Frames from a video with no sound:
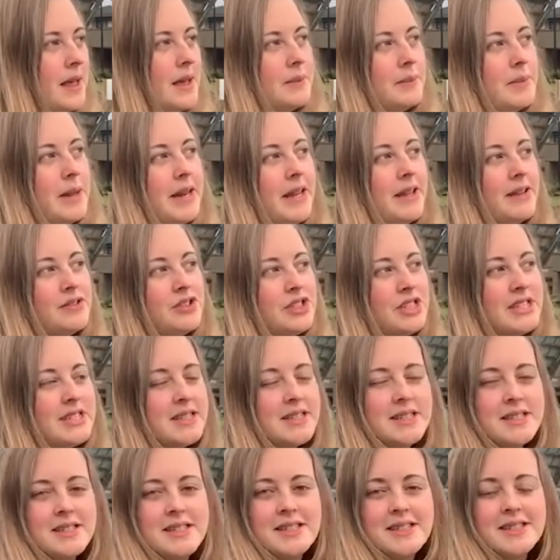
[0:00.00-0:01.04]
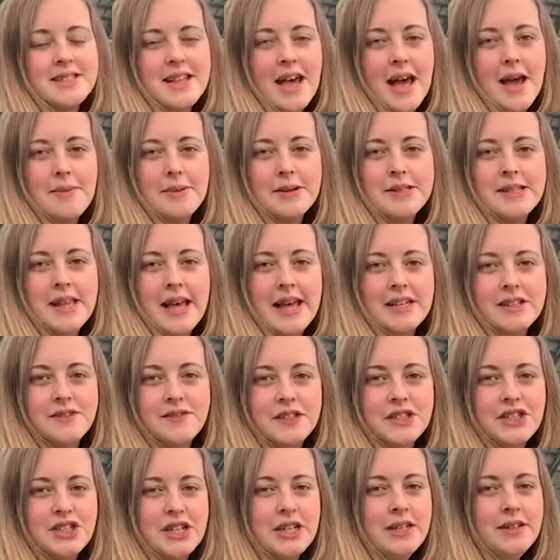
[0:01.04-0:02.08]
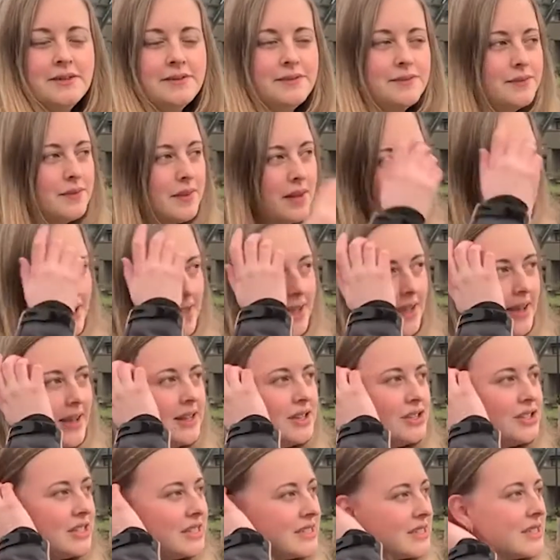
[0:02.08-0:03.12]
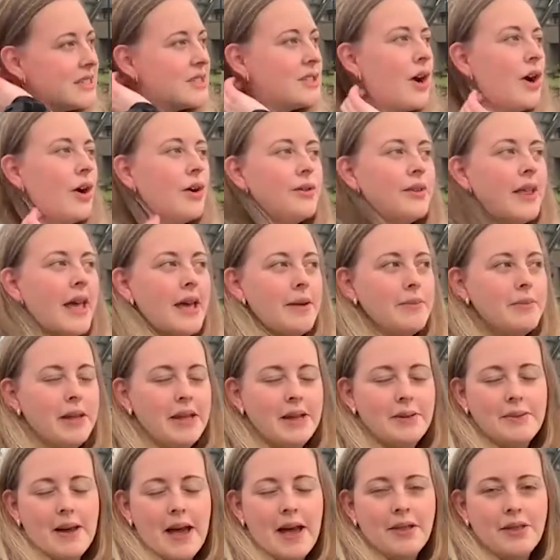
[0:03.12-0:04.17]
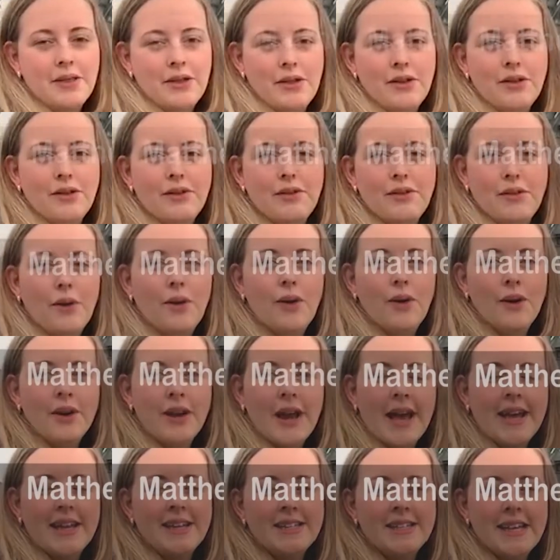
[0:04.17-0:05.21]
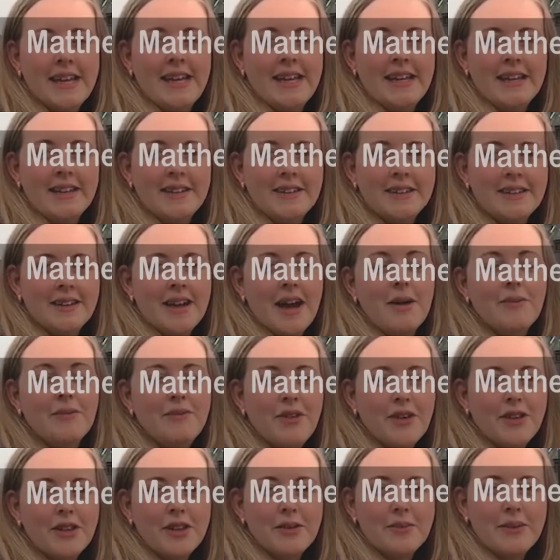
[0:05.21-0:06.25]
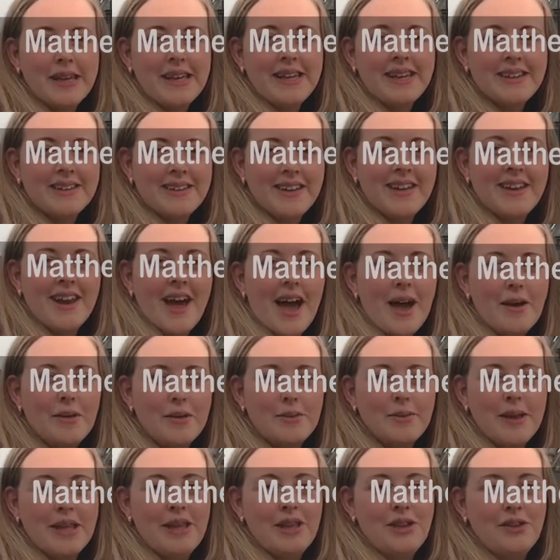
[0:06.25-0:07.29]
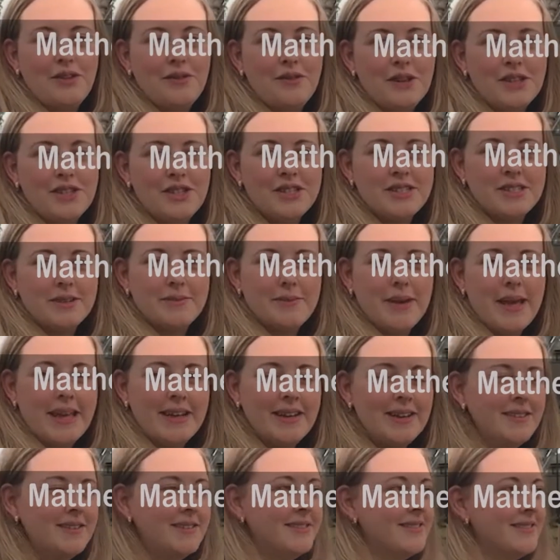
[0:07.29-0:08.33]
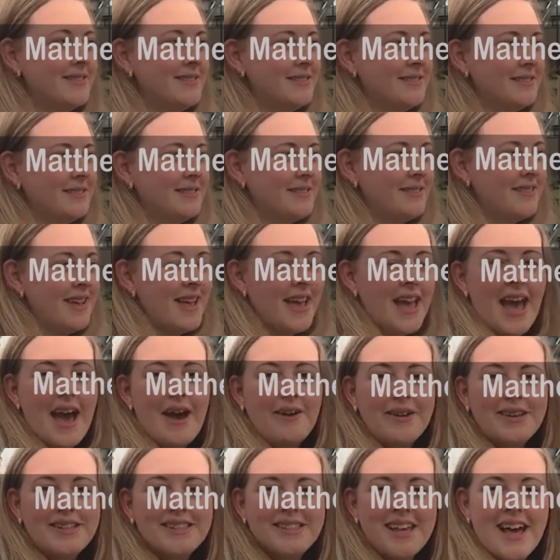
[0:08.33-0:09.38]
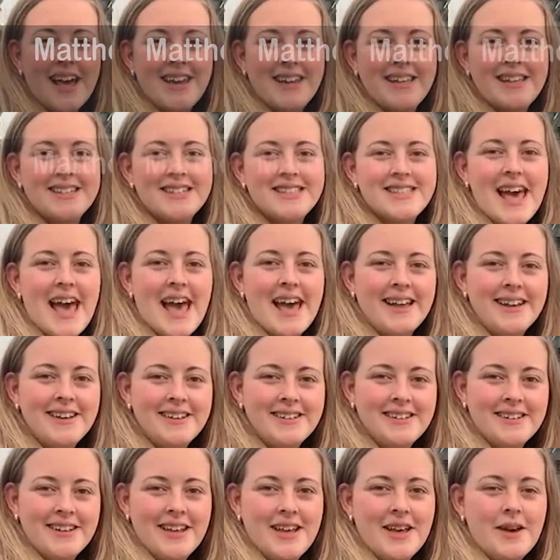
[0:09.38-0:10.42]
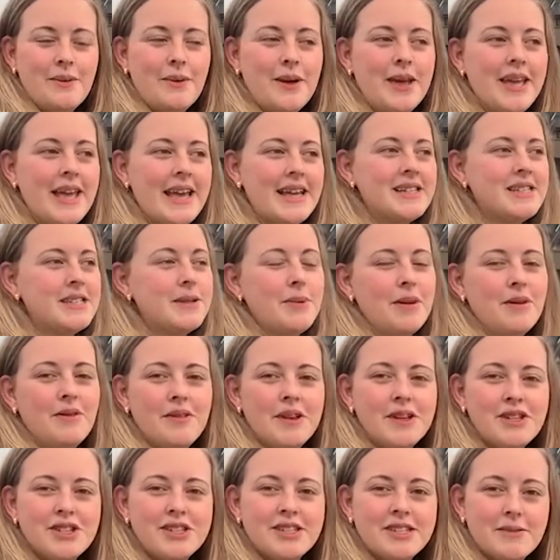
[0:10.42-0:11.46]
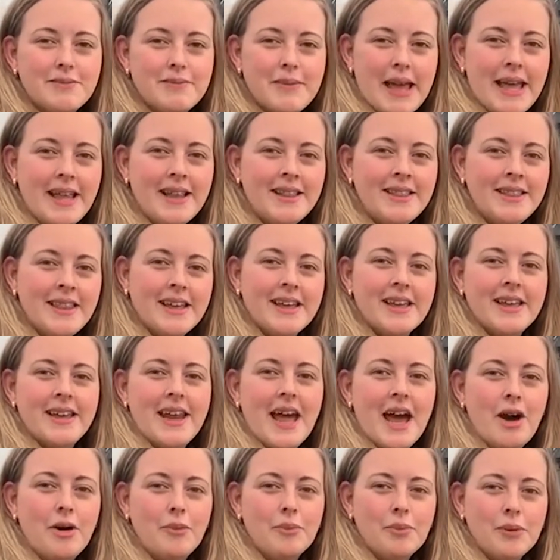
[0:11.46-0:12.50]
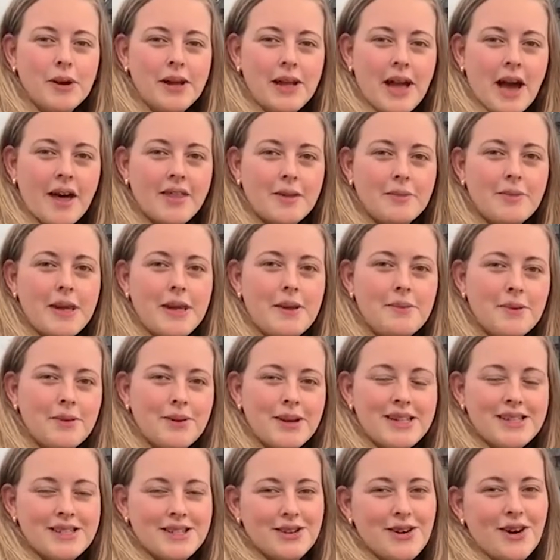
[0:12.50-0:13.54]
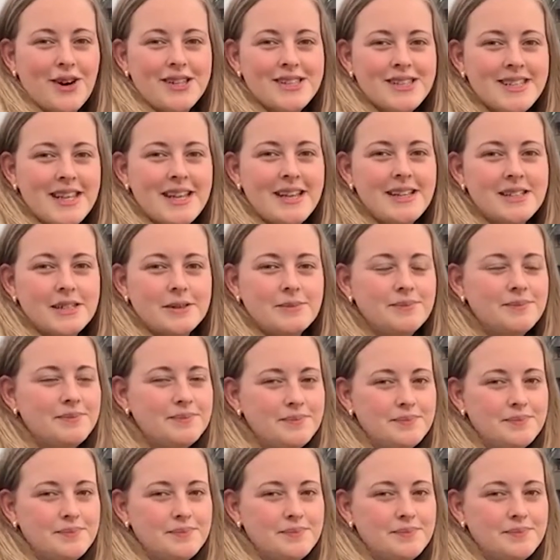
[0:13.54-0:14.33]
Many of Jesus' disciples liked fishing, and Jesus told them in Matthew 4:19, "Come follow me and I will make you fishers of men." How exciting is that? We get to be fishers of men that can help bring other people into God's kingdom.